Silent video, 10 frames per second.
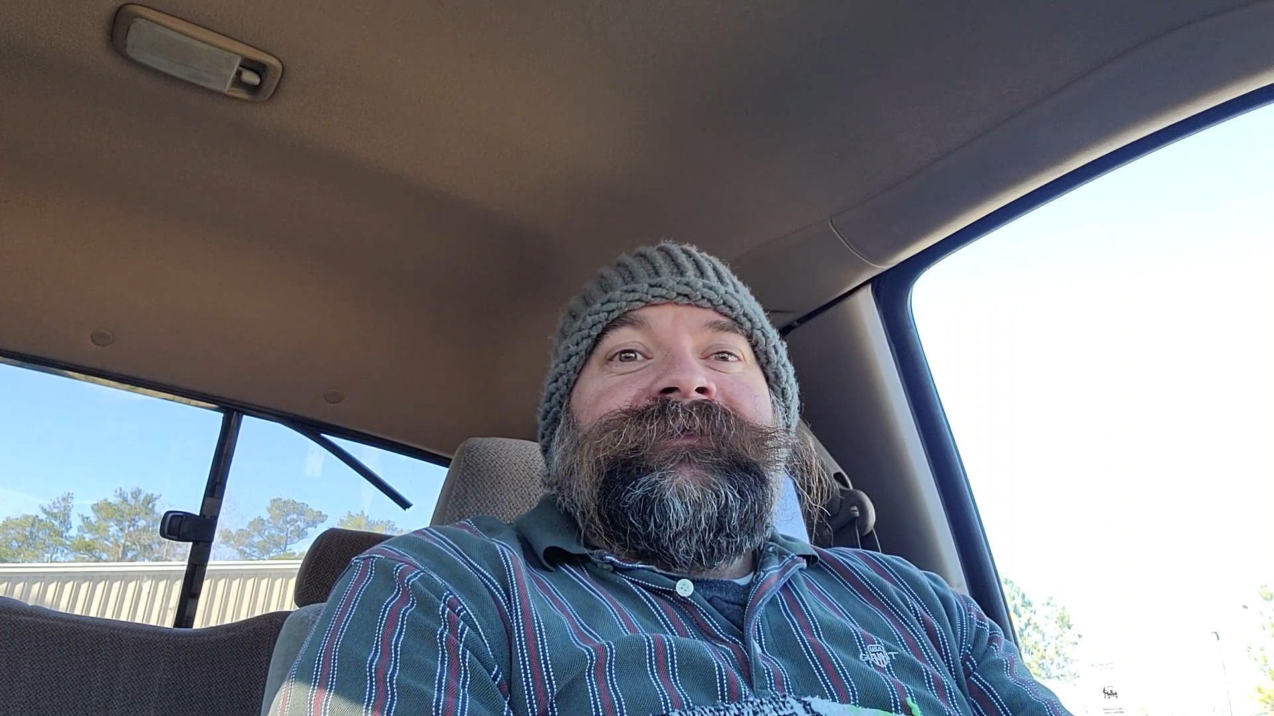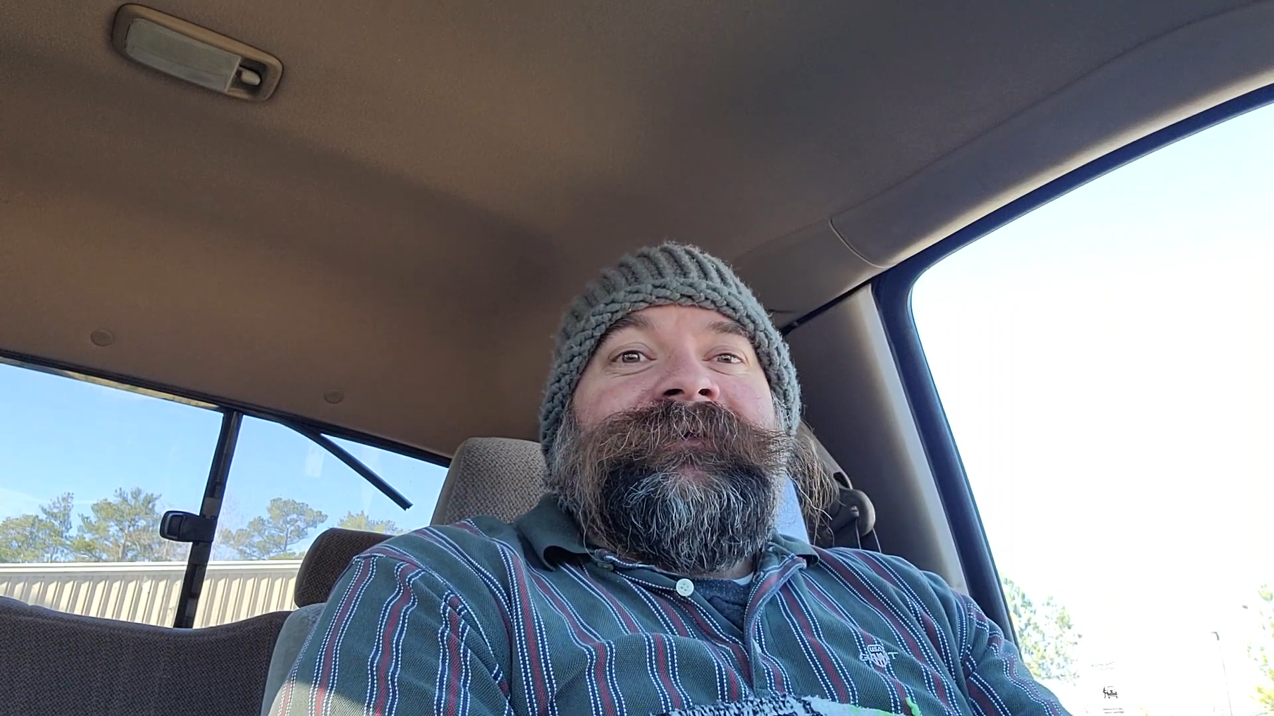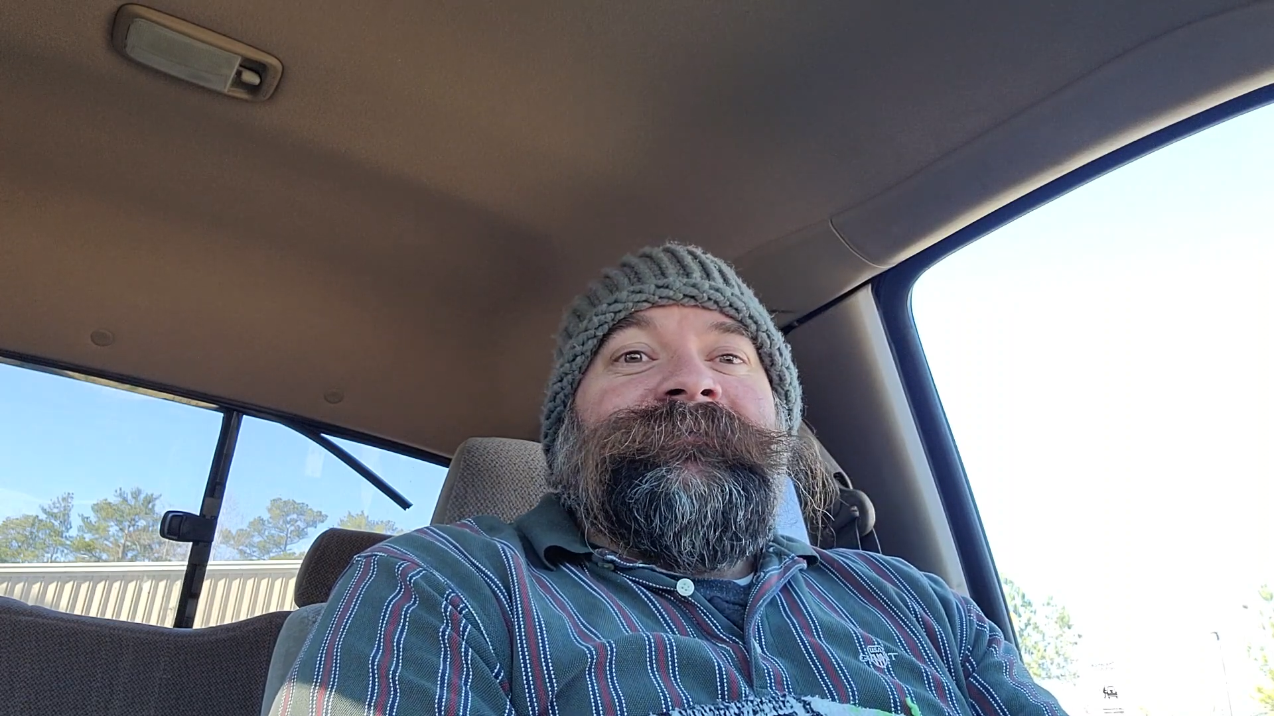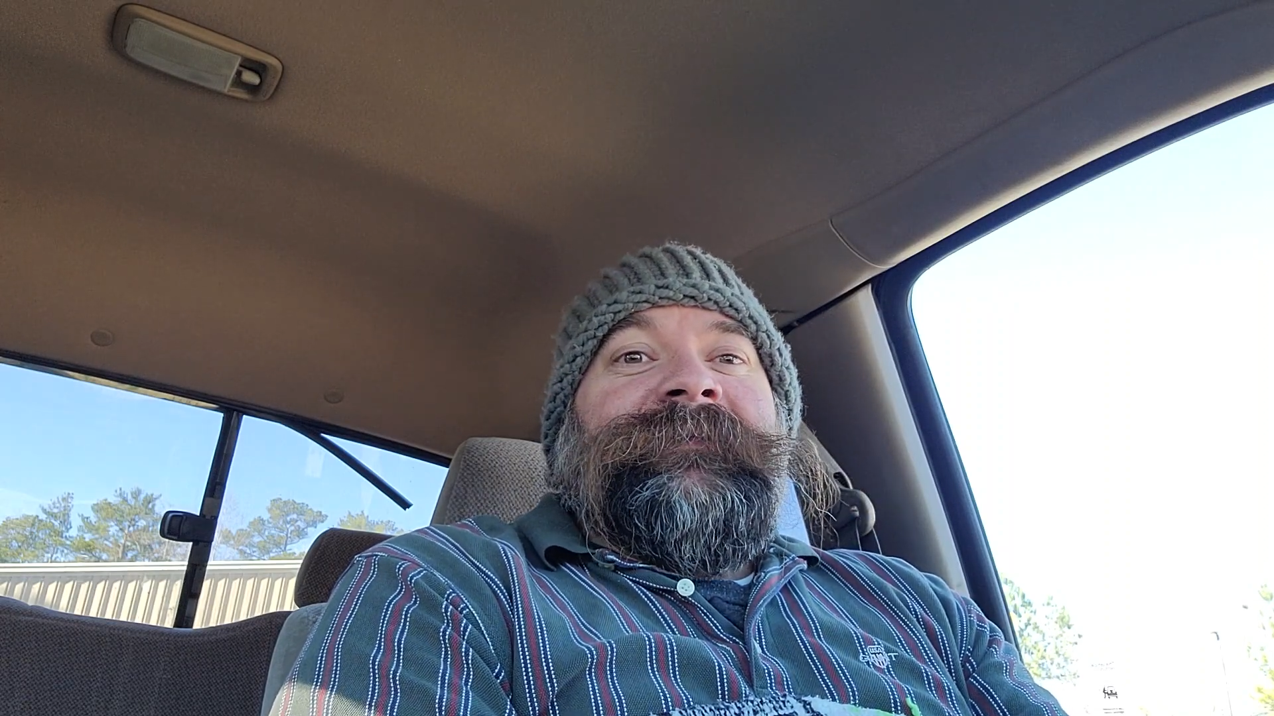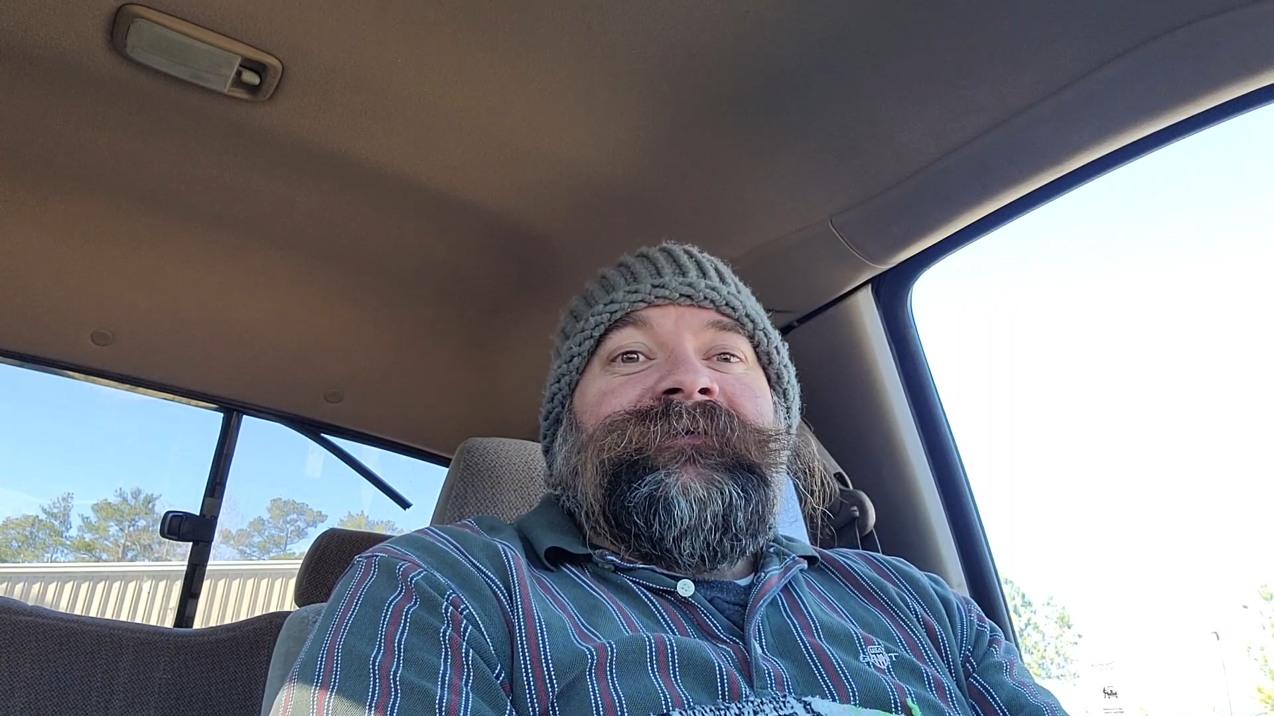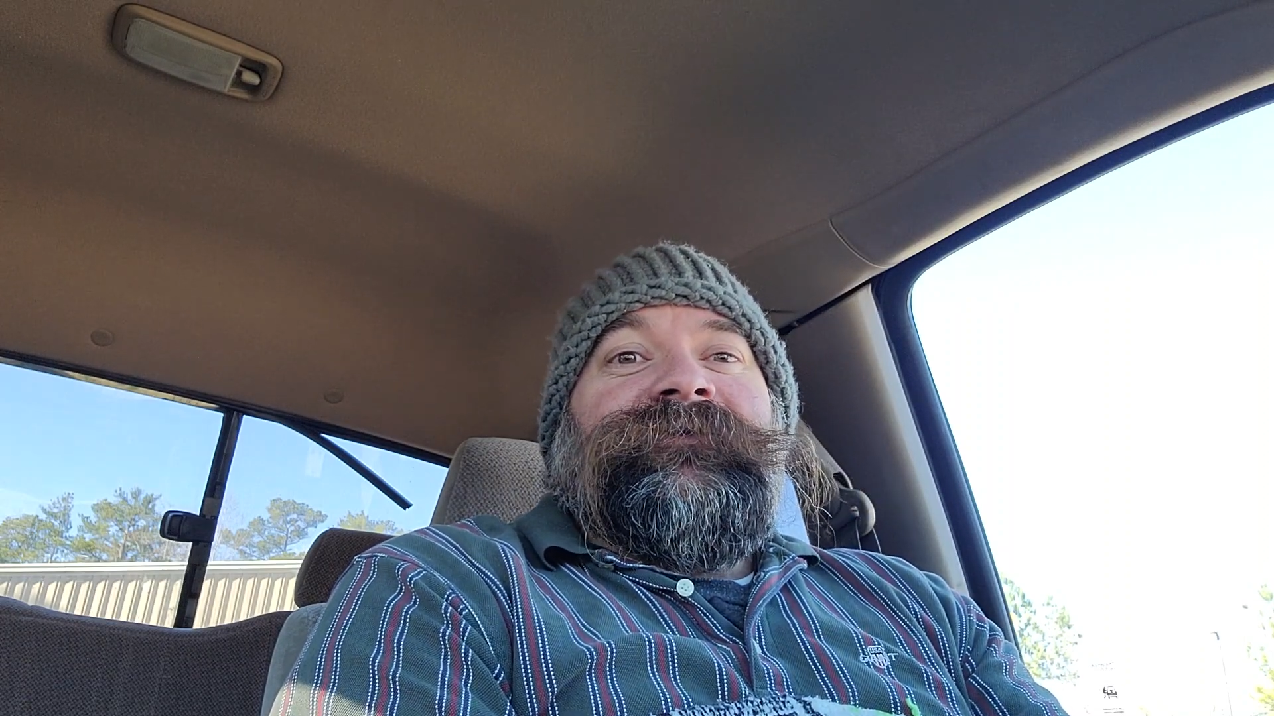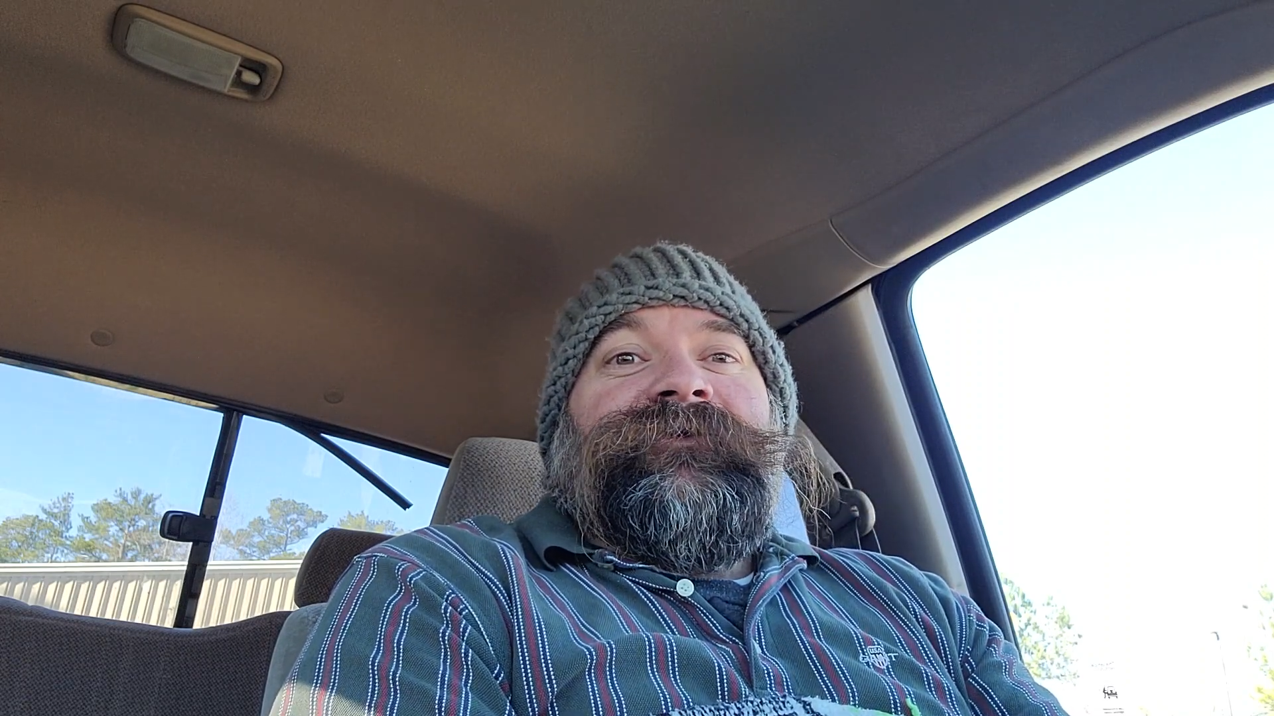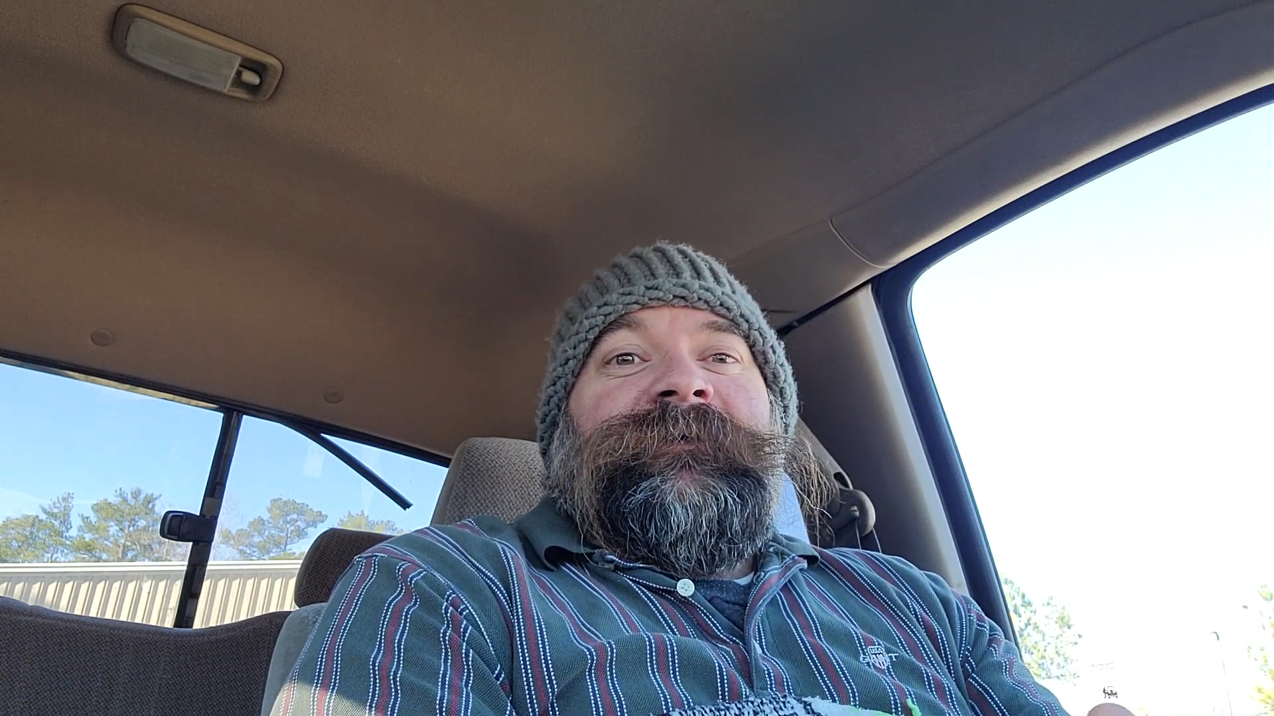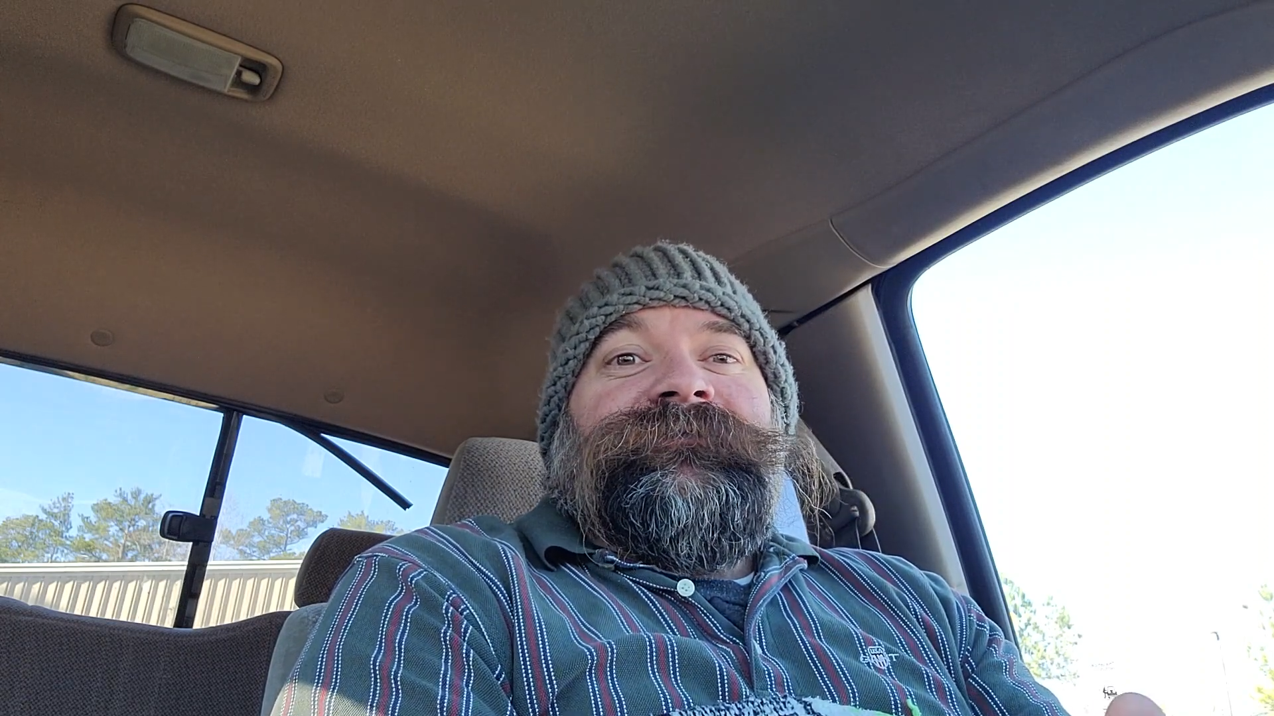they might have already been